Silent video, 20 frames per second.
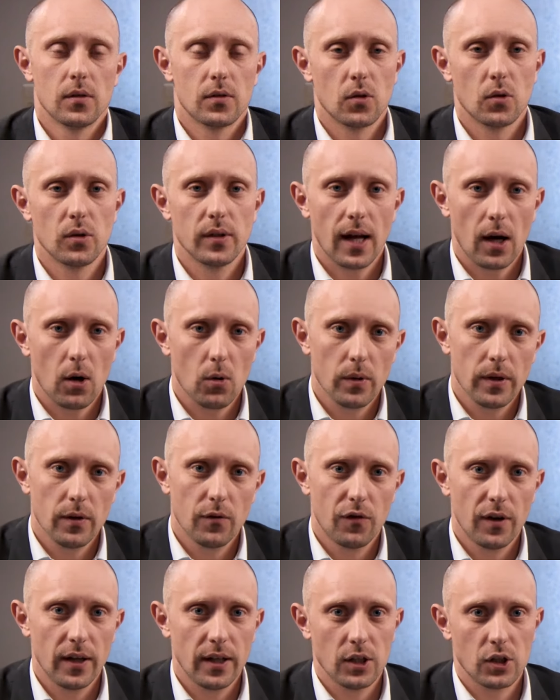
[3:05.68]
So now we
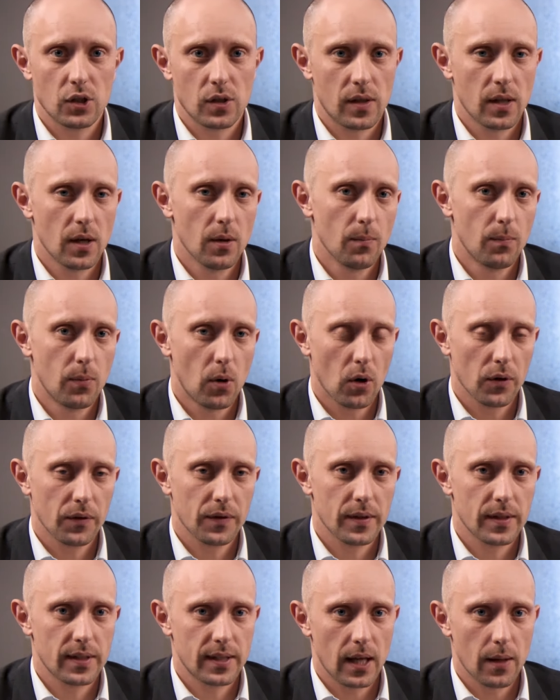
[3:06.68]
finished the
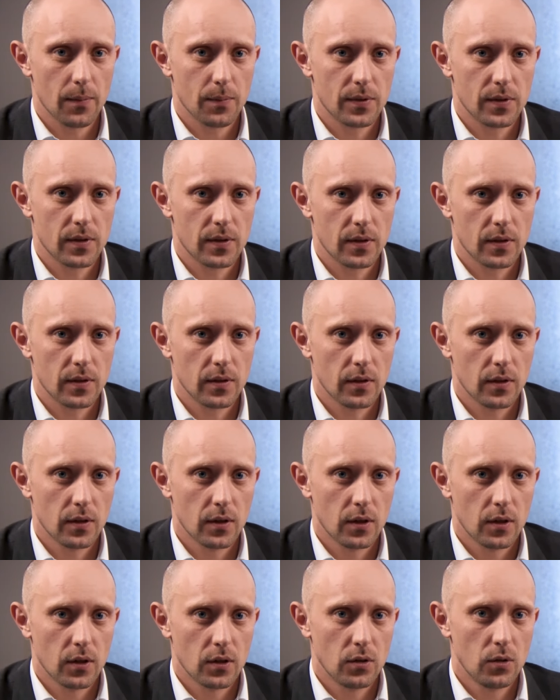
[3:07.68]
important steps.
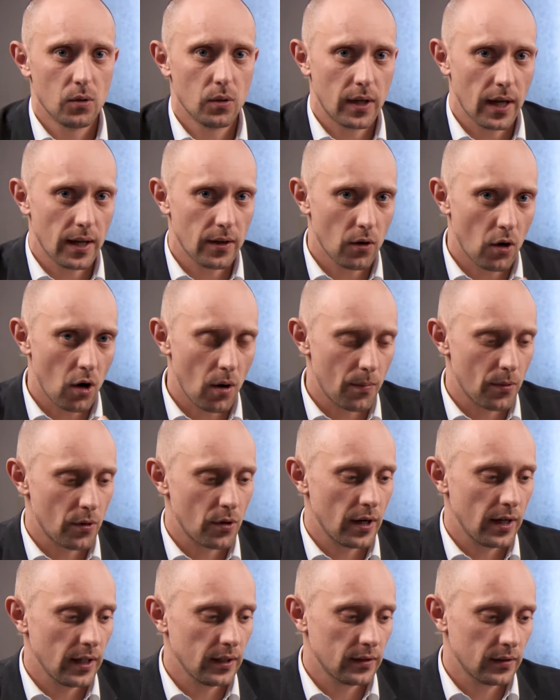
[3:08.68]
You can
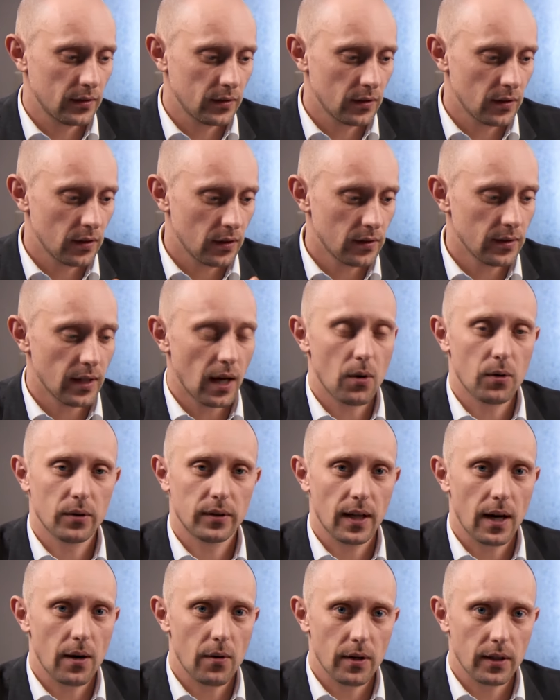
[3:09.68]
operate now
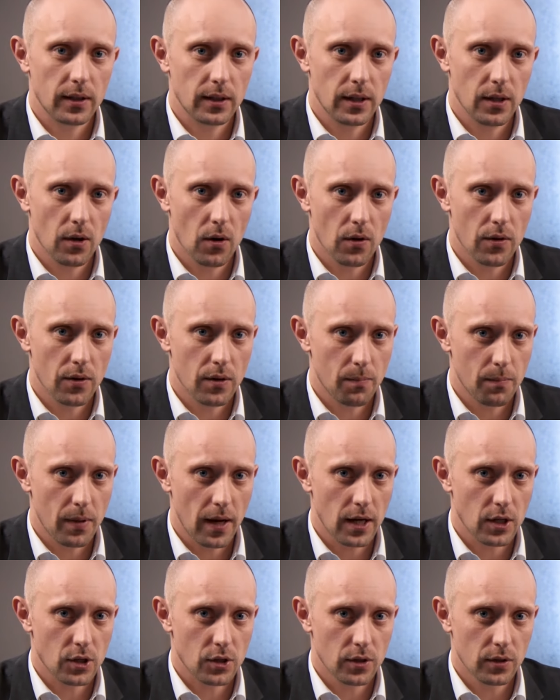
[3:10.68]
directly on the
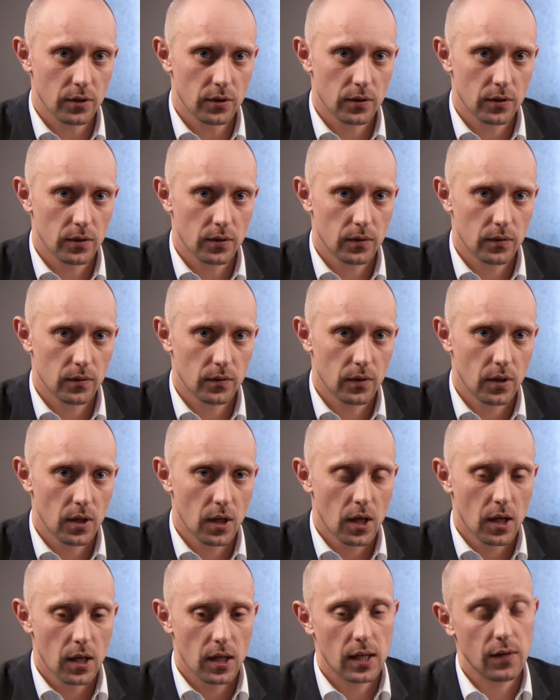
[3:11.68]
patient.
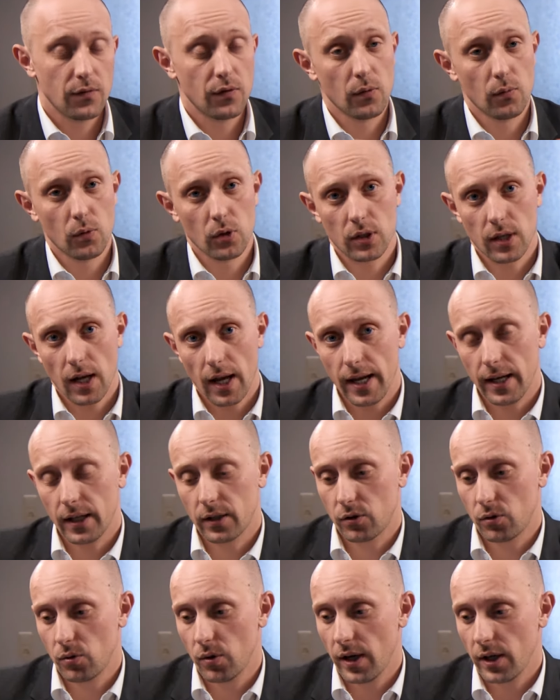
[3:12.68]
If you would
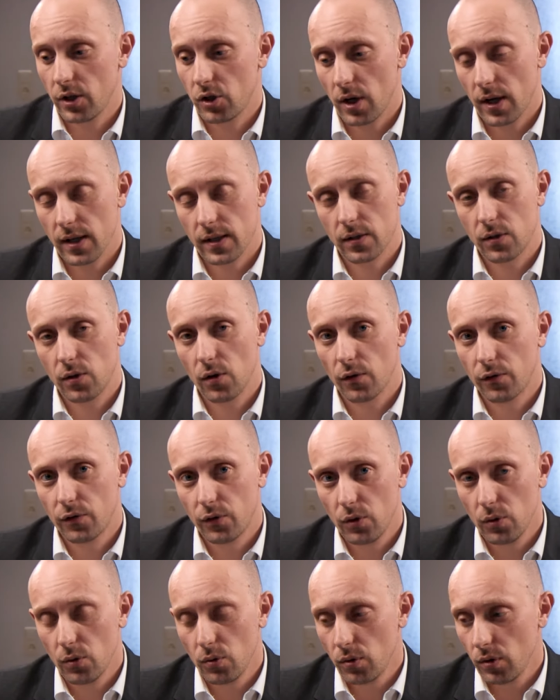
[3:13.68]
like to adjust your
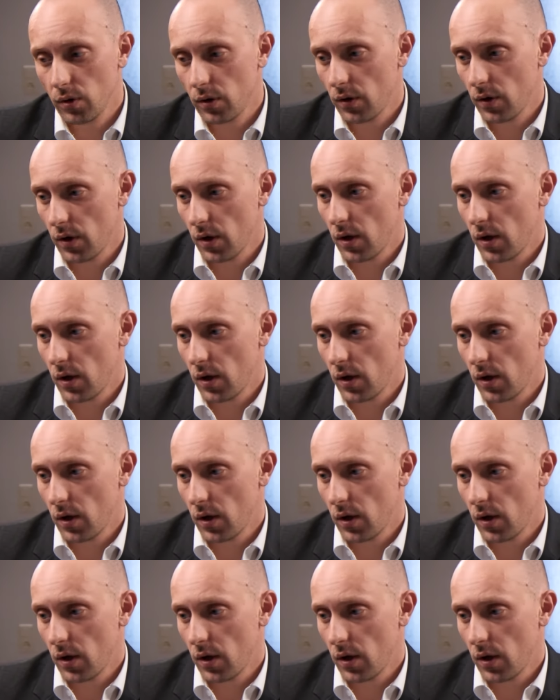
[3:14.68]
view,